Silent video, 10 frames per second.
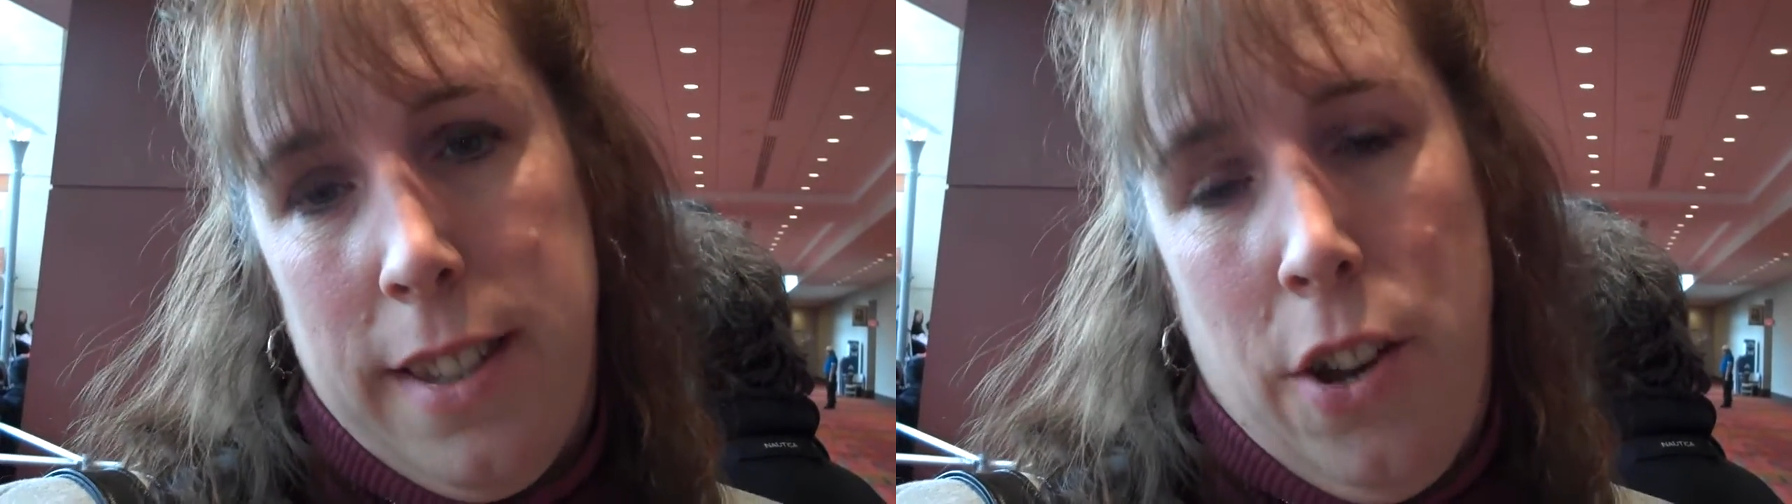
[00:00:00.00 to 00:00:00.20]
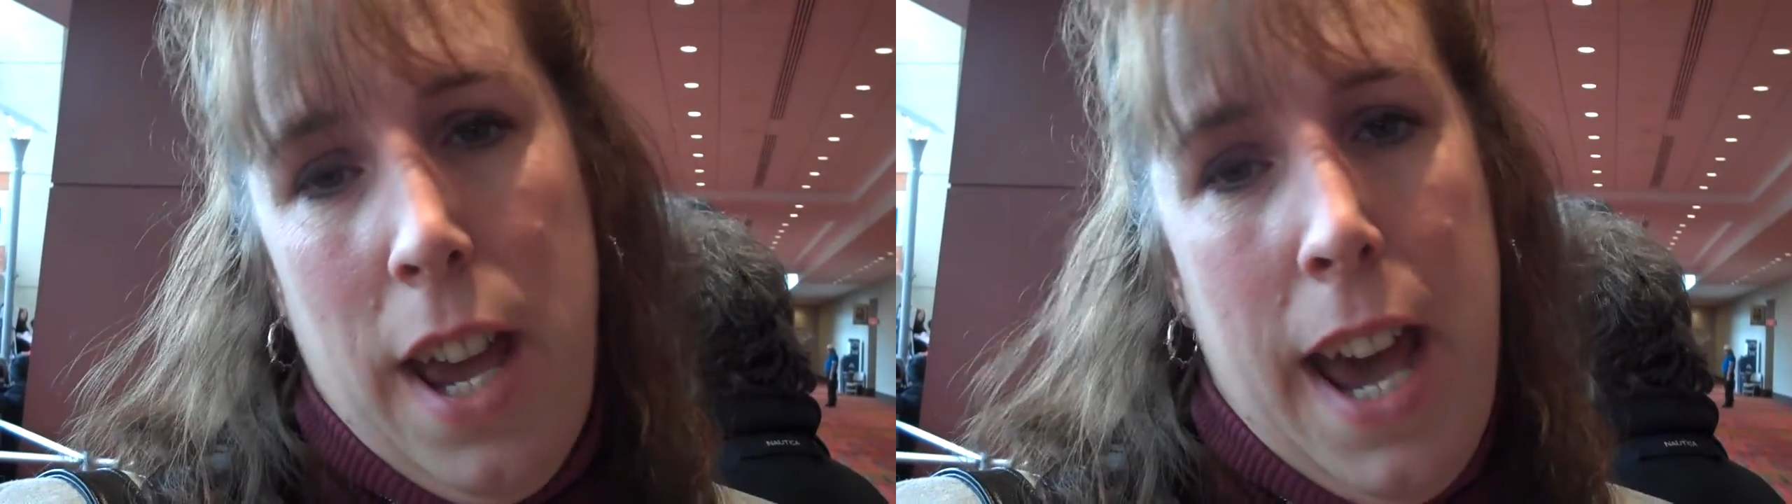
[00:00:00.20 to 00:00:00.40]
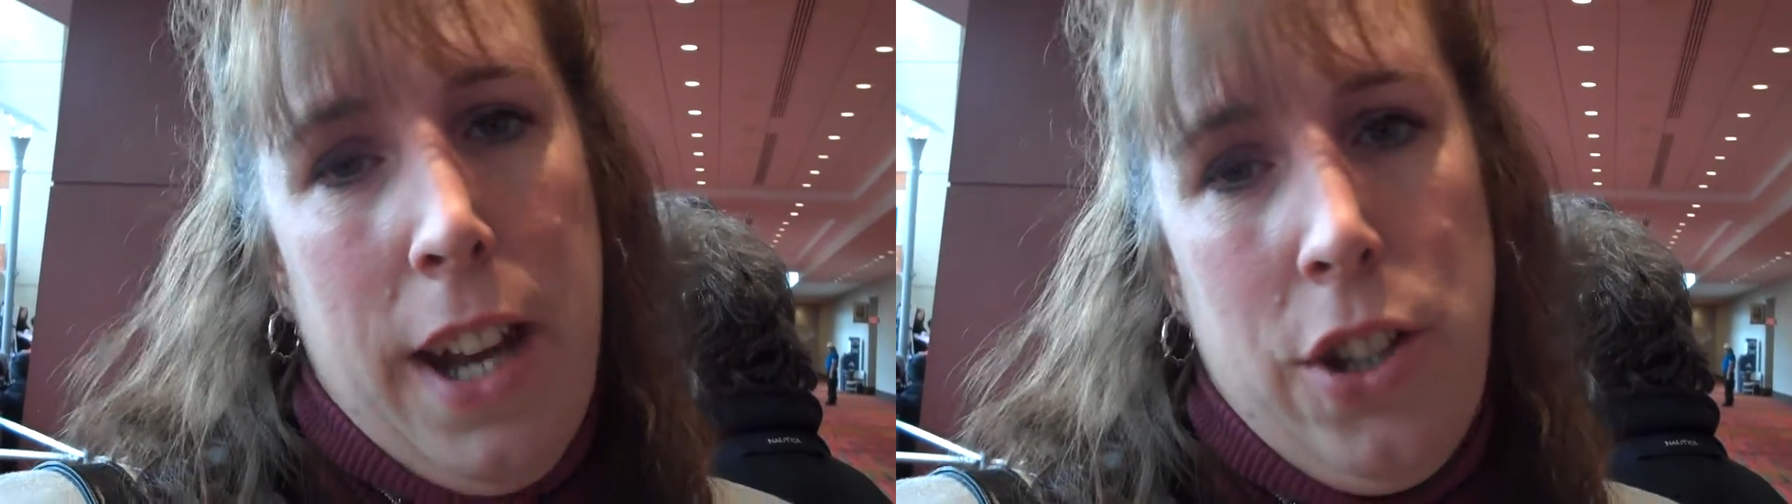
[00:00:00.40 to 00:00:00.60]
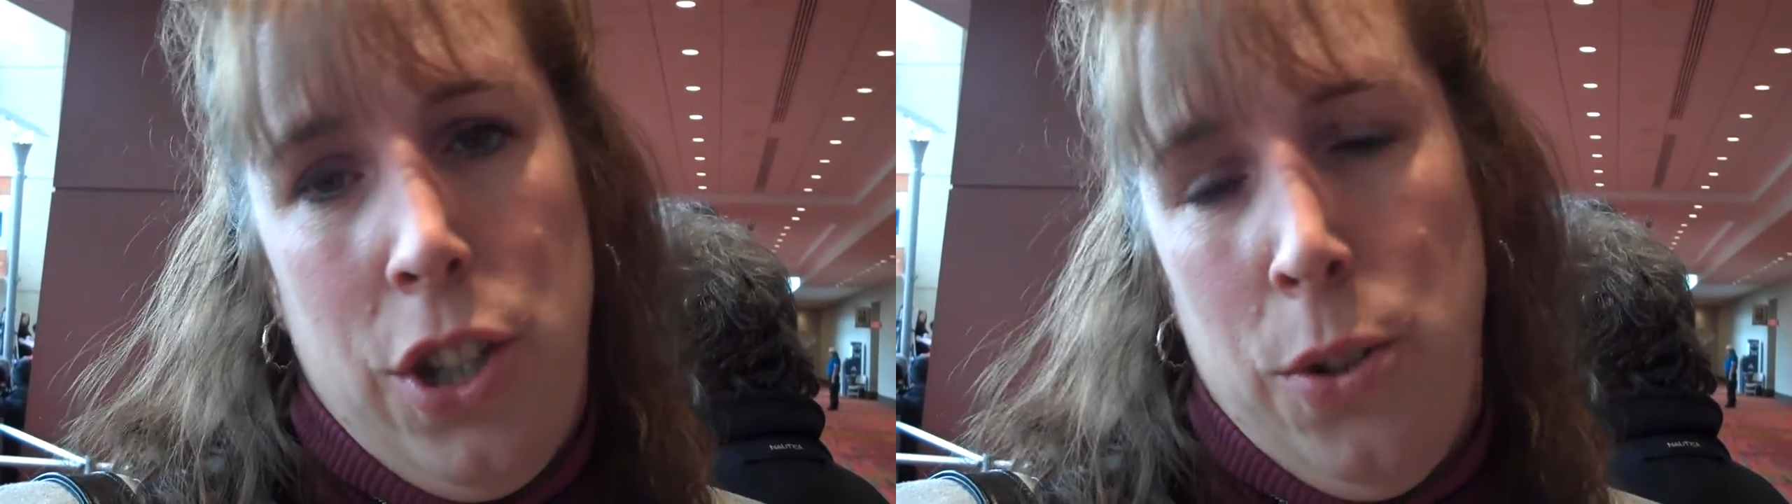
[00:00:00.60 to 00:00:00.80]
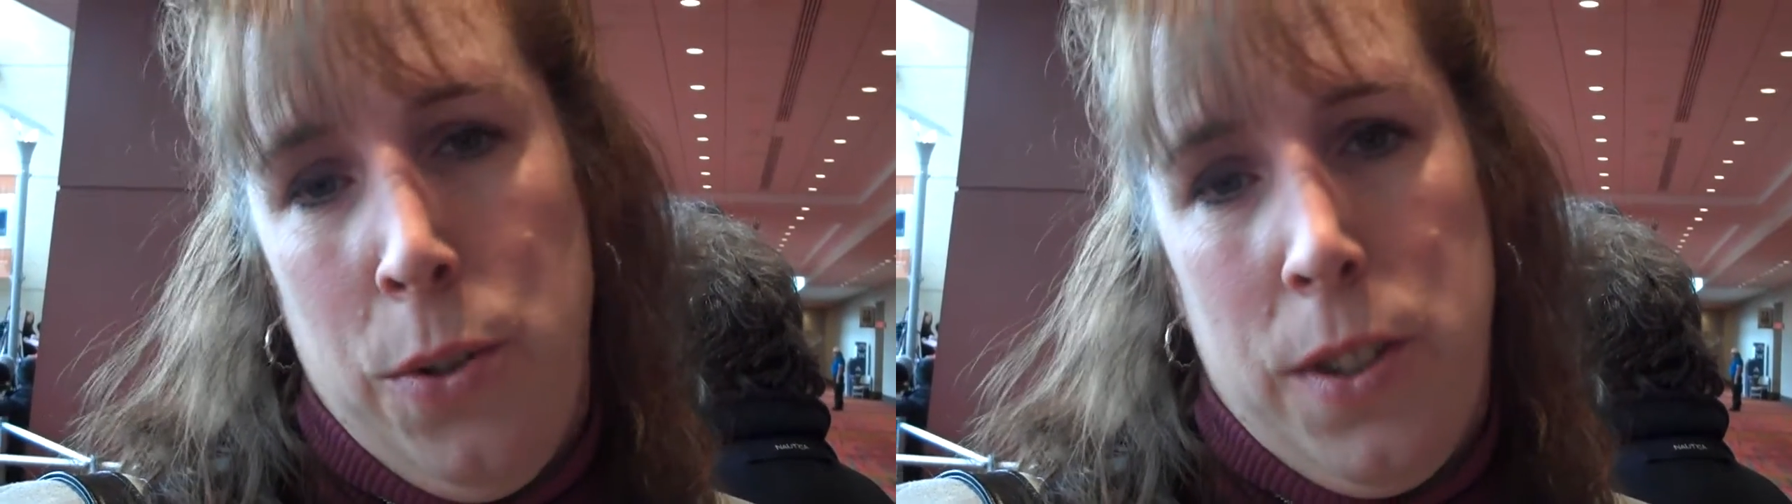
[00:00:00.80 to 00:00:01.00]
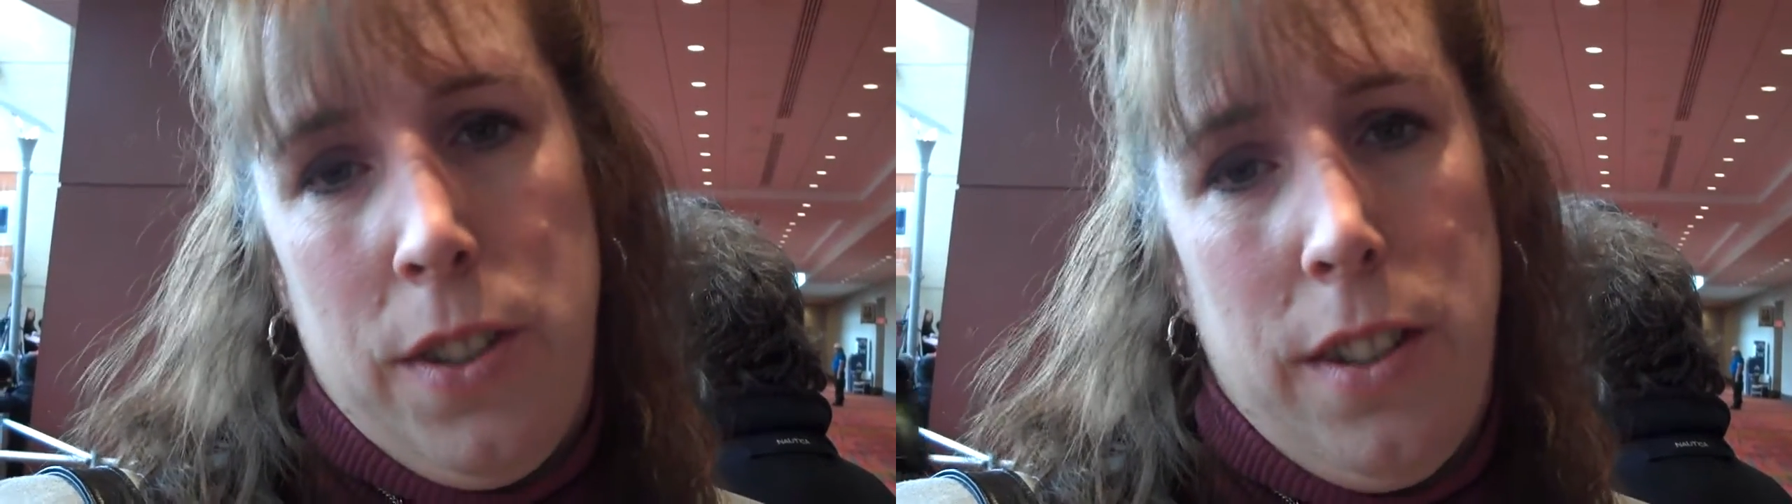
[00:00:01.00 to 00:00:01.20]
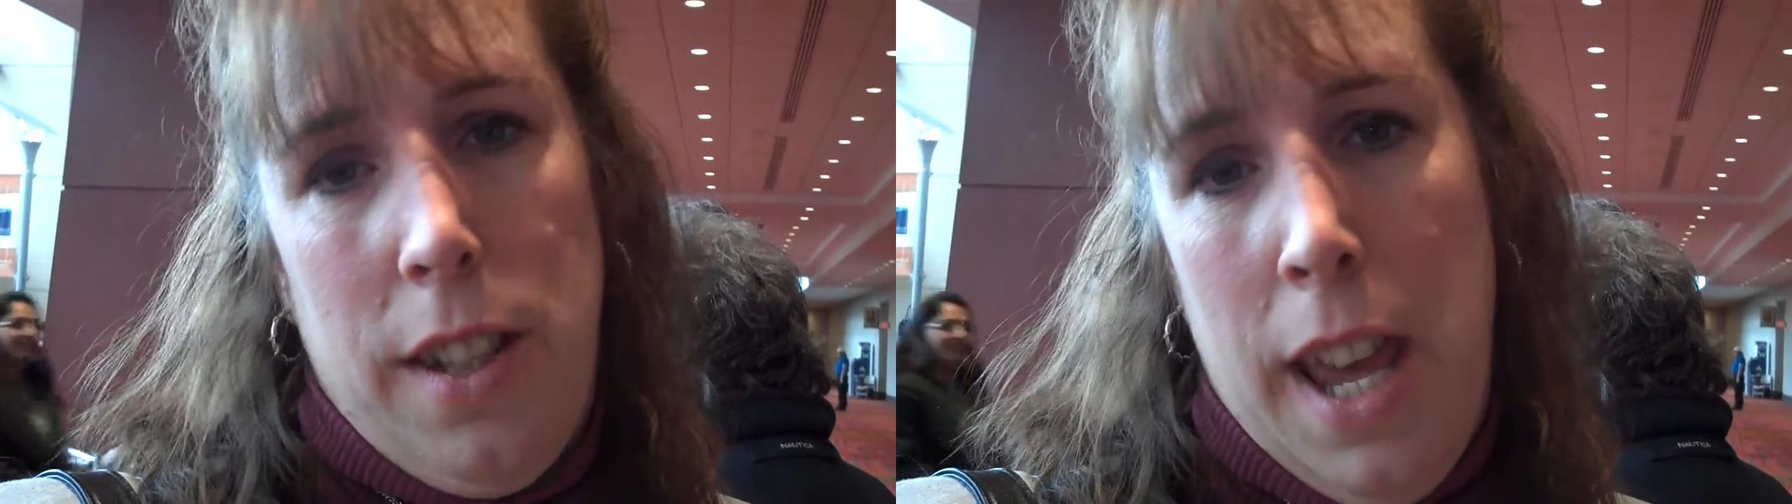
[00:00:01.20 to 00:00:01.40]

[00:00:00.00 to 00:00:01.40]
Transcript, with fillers: so I had to choose